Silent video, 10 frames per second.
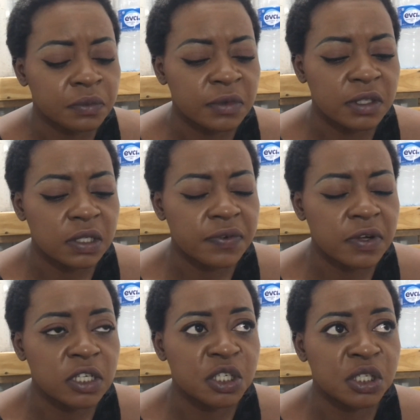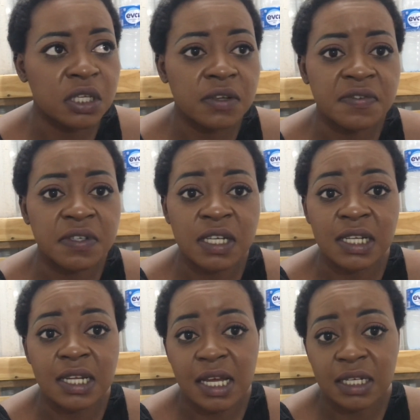This foundation gives a
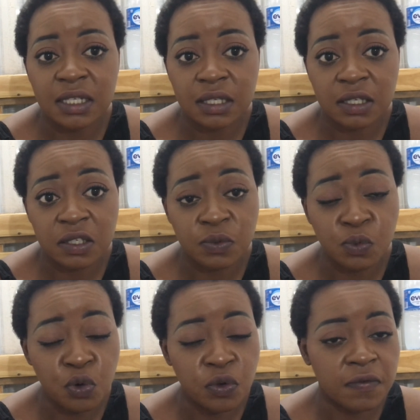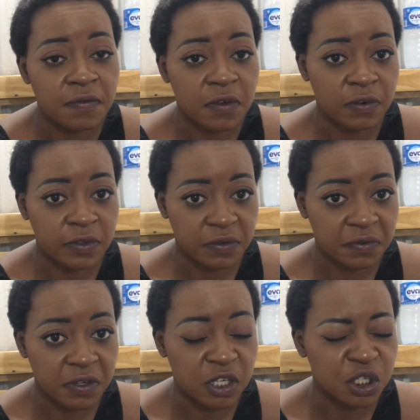nice smooth velvet
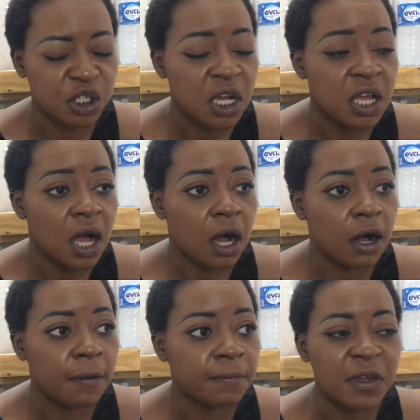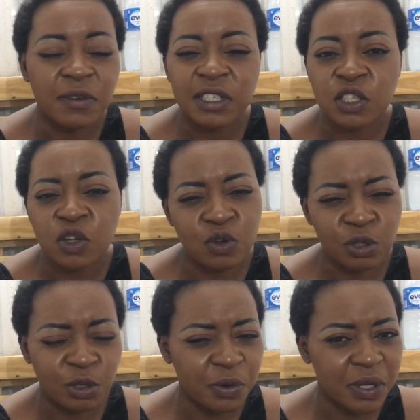finish. There is no
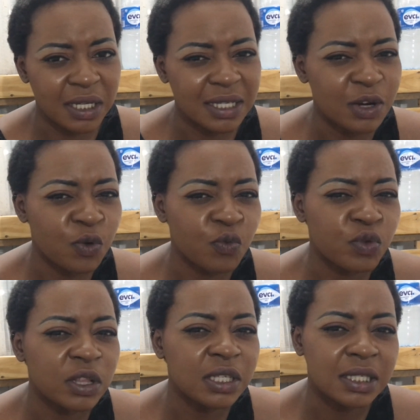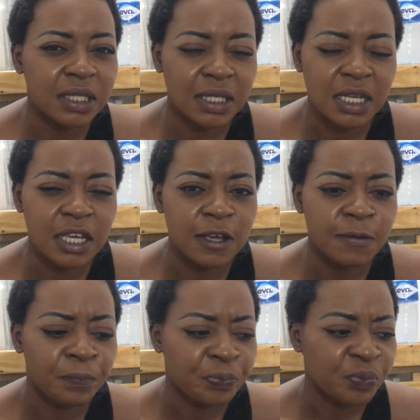glowiness. I don't really see
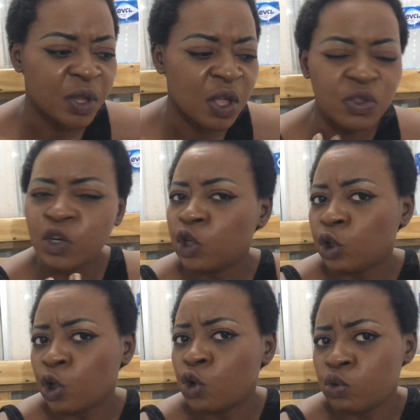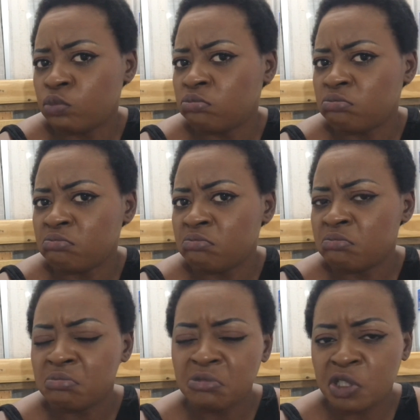the glow,
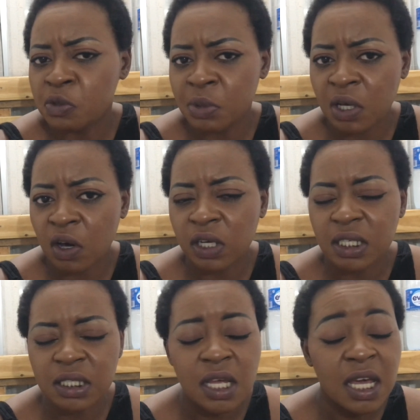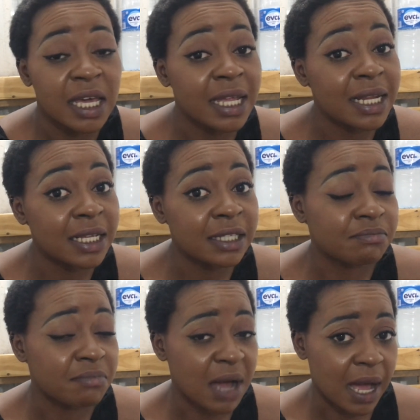to be honest. It is
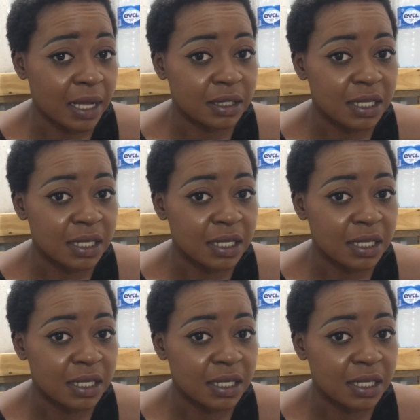matte.